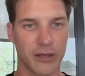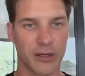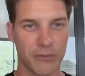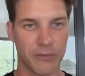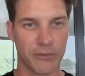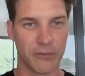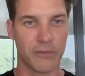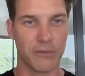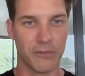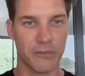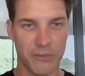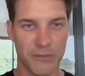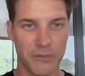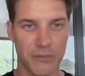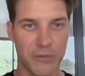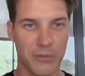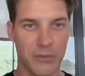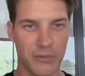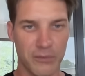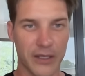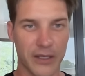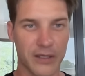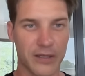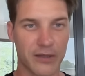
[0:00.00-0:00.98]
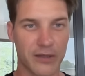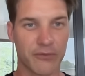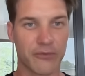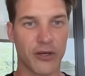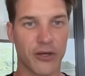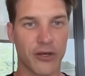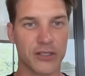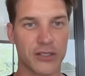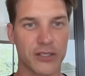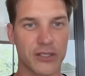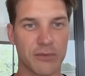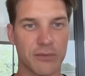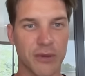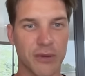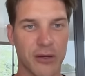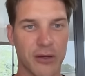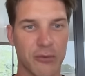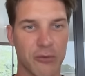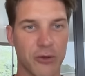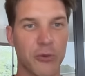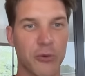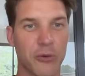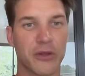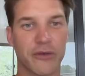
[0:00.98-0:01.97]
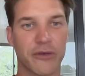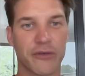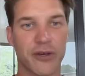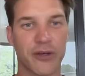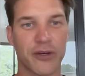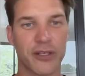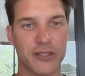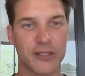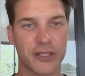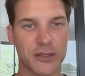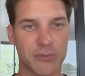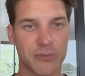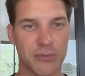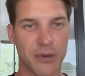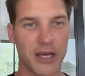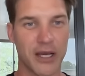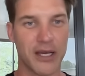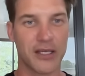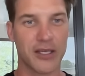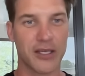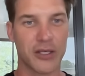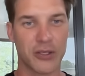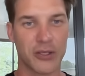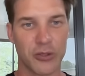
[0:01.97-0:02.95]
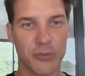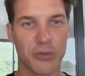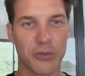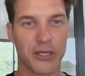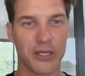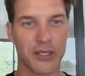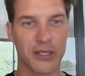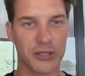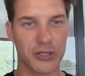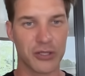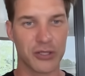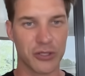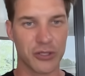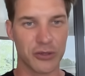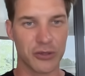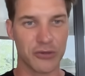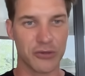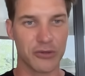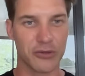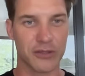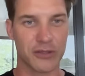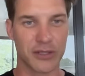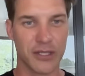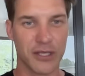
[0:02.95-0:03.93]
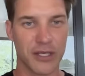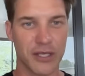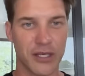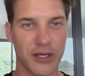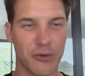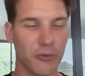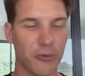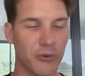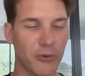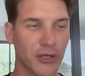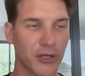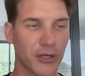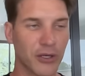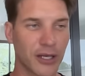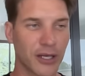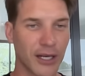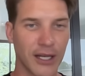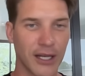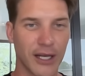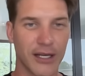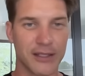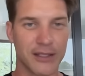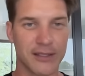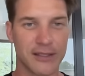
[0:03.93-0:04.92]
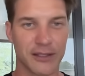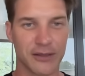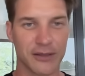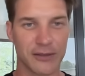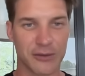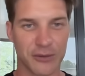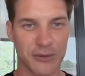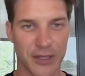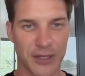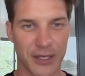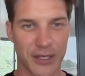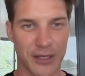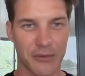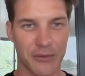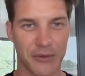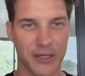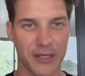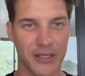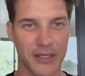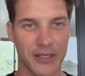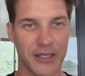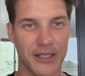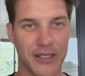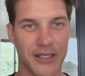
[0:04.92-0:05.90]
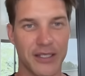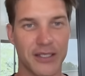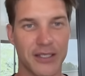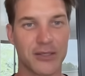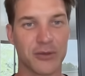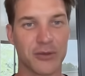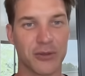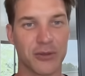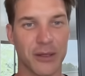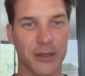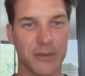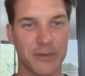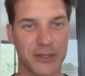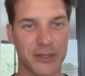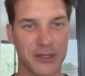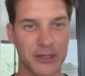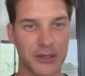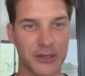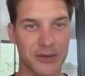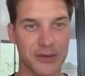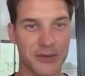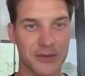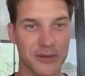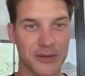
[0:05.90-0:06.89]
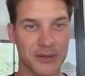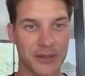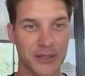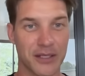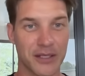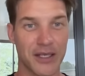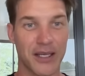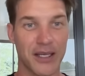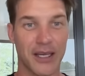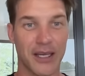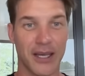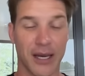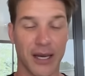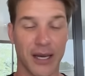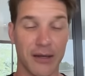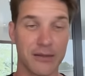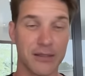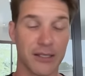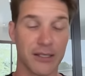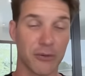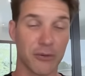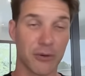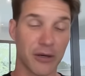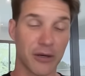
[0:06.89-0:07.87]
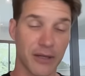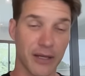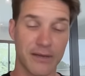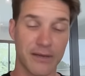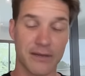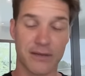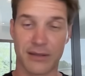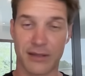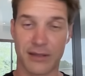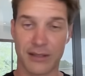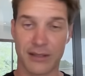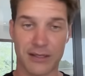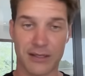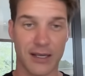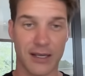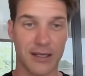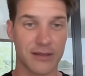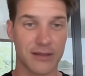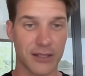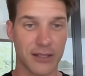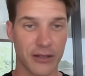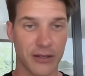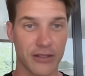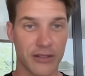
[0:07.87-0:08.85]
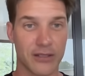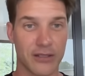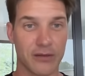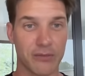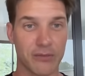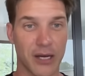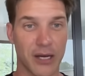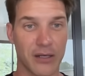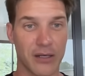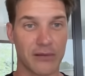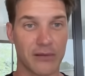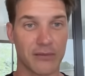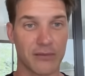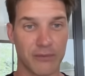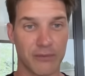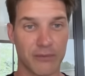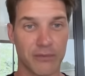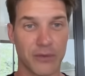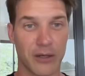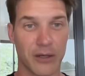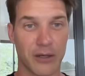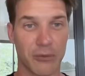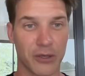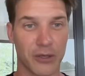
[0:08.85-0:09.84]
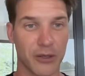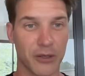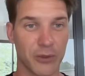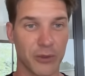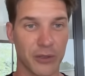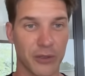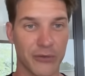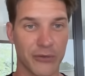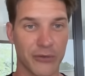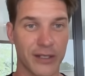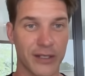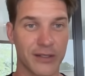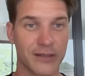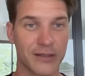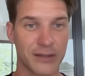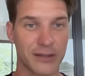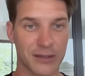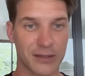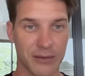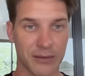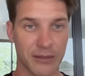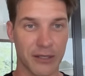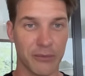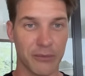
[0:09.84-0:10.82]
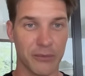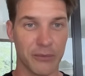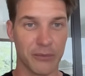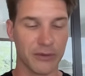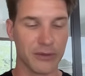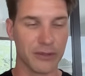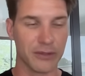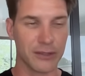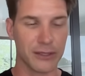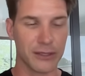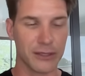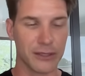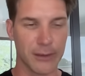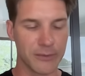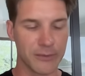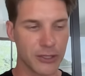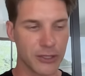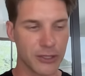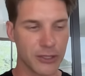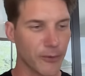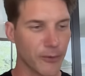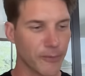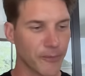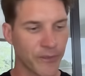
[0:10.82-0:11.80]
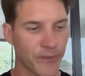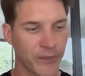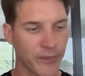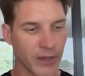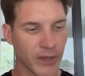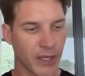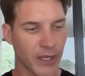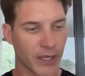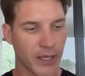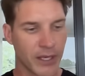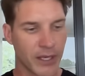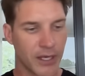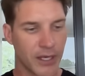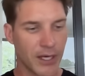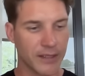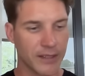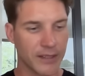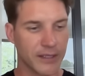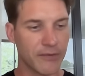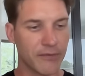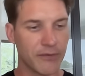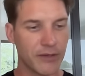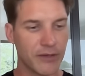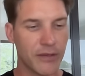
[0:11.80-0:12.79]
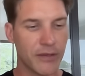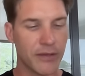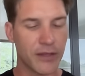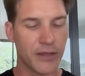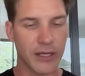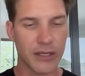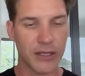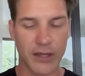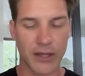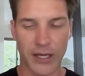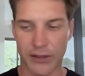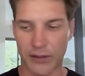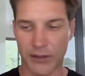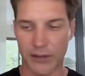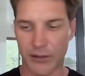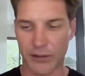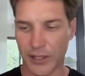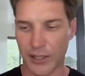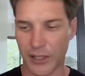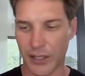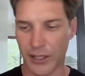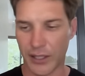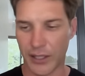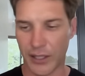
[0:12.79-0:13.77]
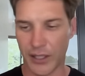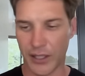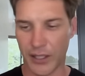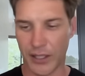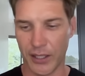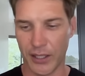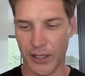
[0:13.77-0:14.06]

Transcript: make the fastest bike. We want the fastest bike. You pick and choose. We're not going to align ourselves with anyone. It's all up to you. And I was like, well, that this guy's serious about about wanting to win races and, and build this team. So I definitely think that um,